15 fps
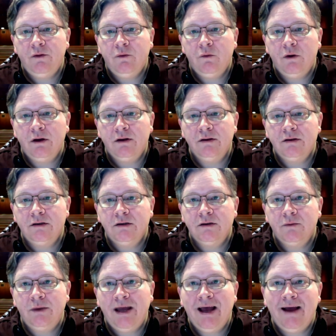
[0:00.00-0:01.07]
was
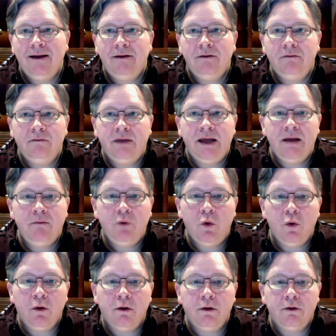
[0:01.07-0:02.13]
we had
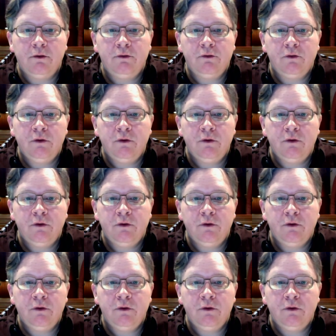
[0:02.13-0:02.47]
camcorders,